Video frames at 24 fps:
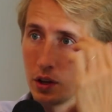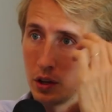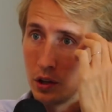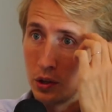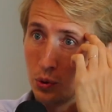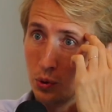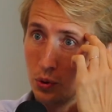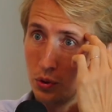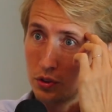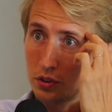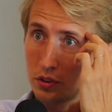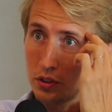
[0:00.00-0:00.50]

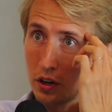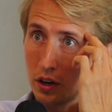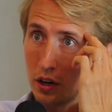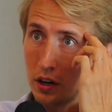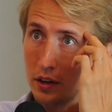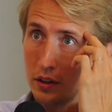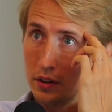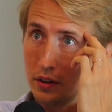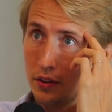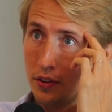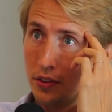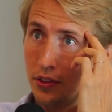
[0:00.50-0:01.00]
you
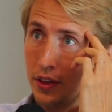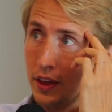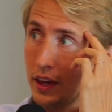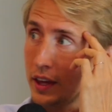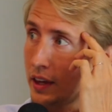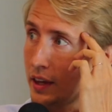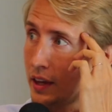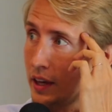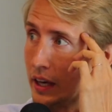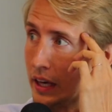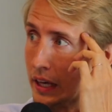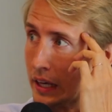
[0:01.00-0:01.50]
start
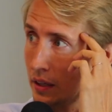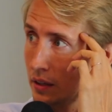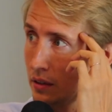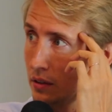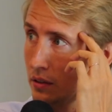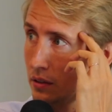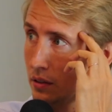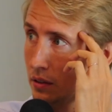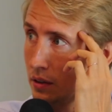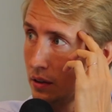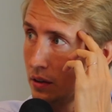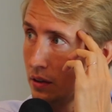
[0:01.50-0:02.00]
thinking
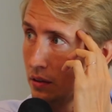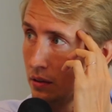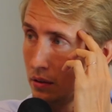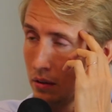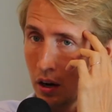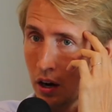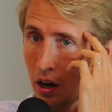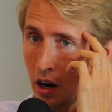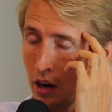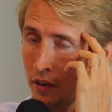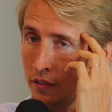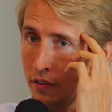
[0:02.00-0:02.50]

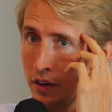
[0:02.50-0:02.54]
of